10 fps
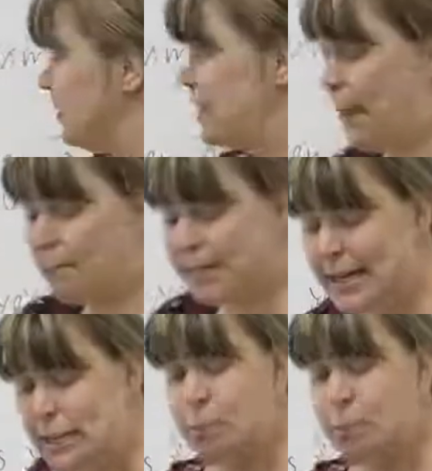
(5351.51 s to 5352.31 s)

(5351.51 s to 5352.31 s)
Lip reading: So yeah, please